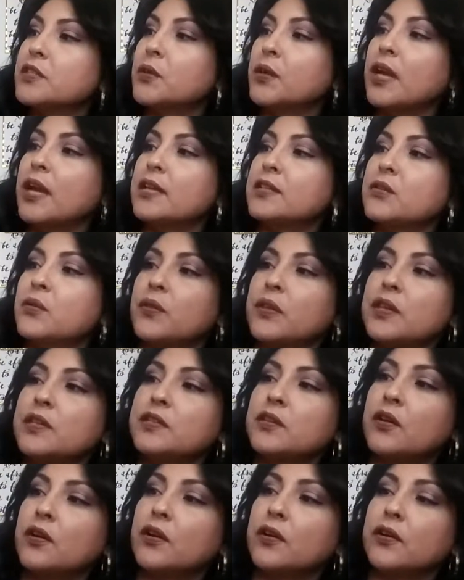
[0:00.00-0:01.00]
so yeah, so these
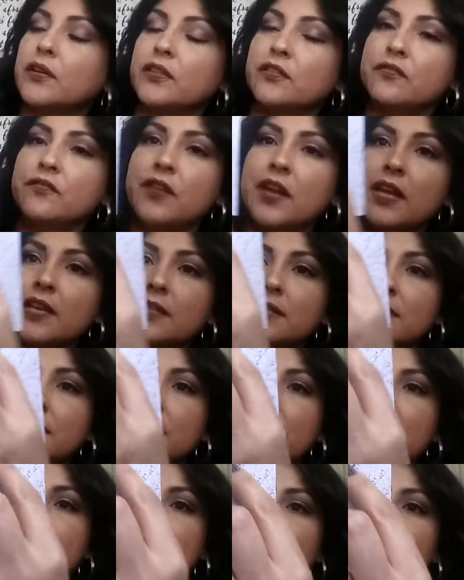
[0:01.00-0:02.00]
are, and the face
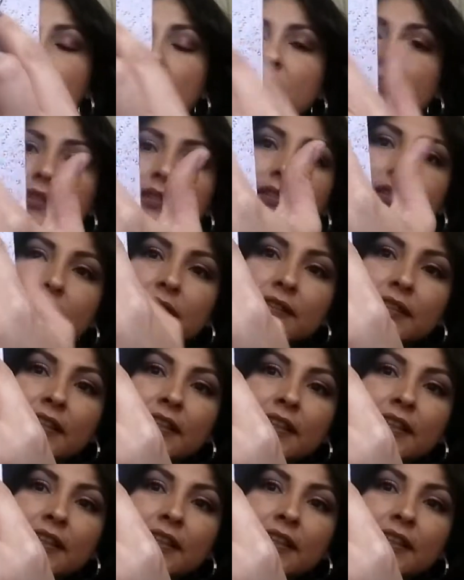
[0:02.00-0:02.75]
is all